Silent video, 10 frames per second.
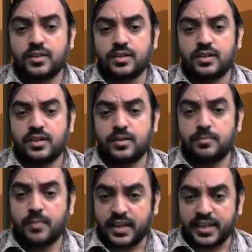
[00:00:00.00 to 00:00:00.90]
uh,
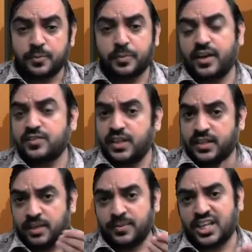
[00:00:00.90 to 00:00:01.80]
market price,
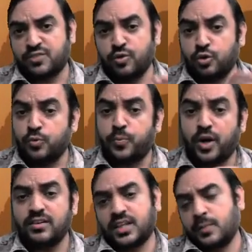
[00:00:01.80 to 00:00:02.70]
interim cash flow
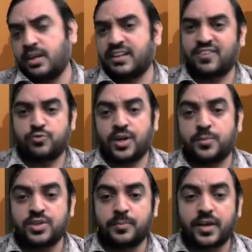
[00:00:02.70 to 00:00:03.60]
coupon, terminal cash
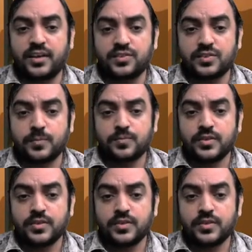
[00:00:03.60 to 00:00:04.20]
redemption price.